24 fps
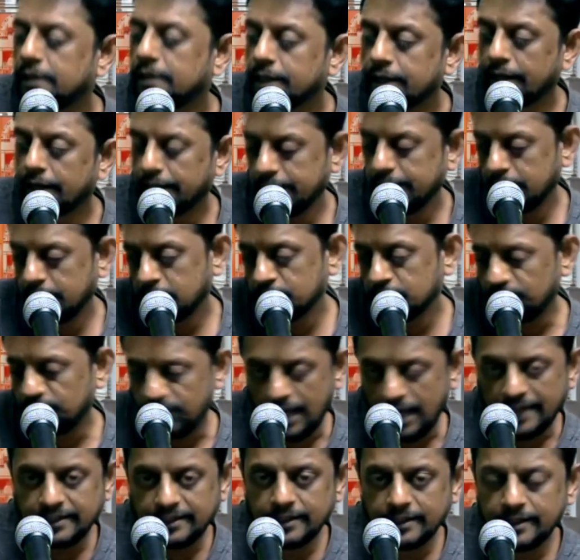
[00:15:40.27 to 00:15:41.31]
dry it
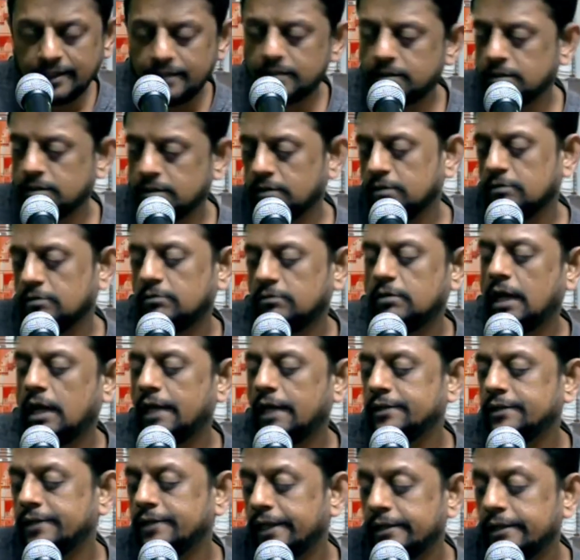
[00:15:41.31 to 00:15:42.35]
flatten it you know
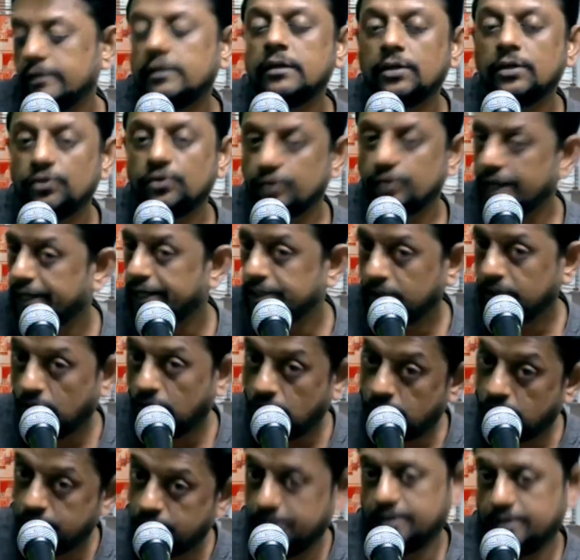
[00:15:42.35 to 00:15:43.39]
and then write
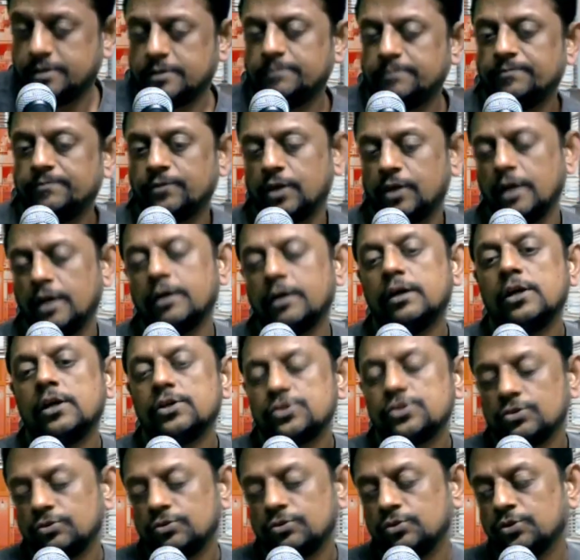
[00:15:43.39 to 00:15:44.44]
on it okay
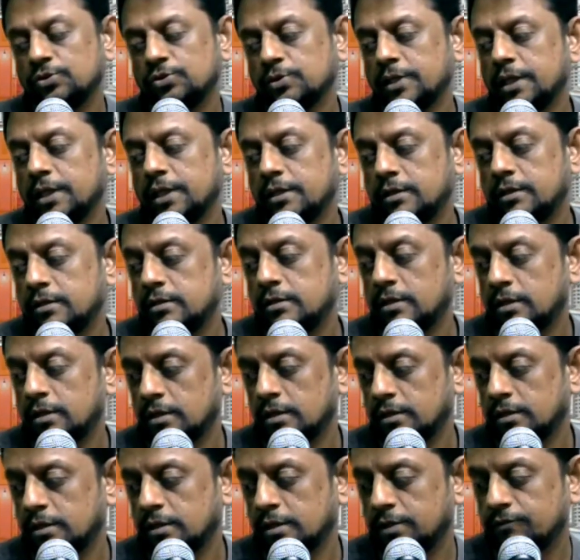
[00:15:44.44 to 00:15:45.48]
so those were the
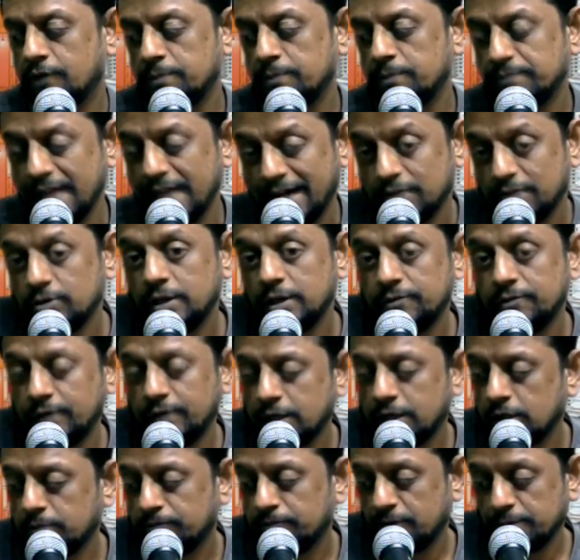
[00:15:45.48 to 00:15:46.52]
uh, from that only we
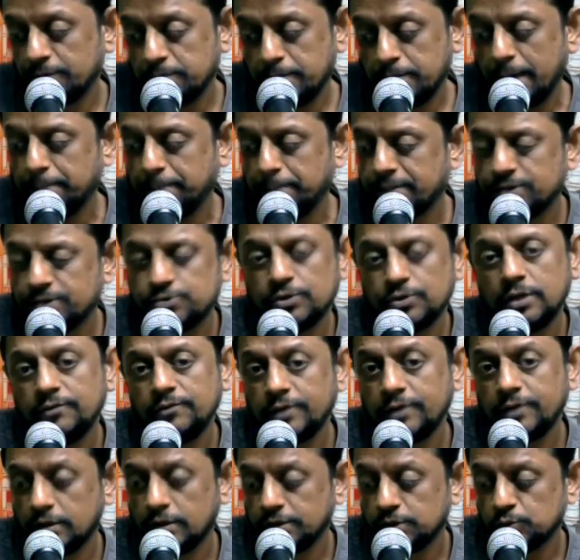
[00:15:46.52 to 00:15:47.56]
got from the papyrus only we
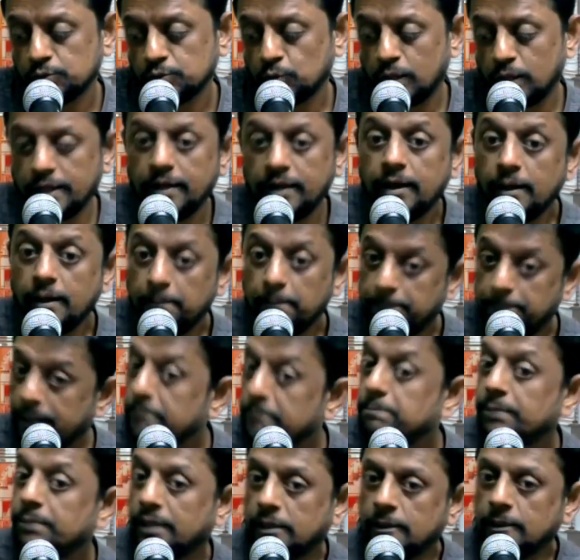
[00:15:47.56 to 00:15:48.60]
got this word
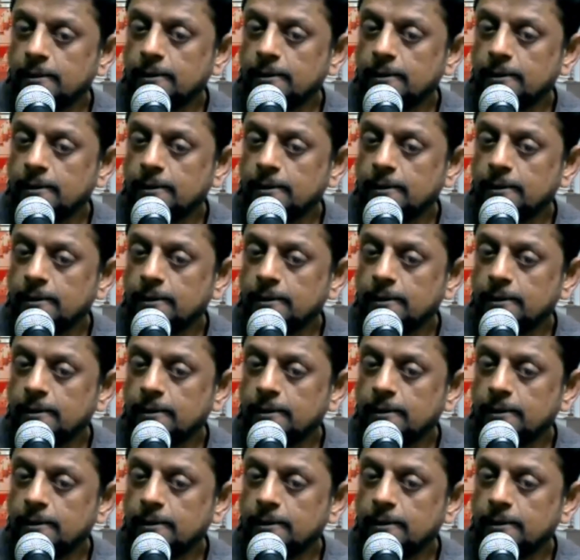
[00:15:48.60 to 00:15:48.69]
paper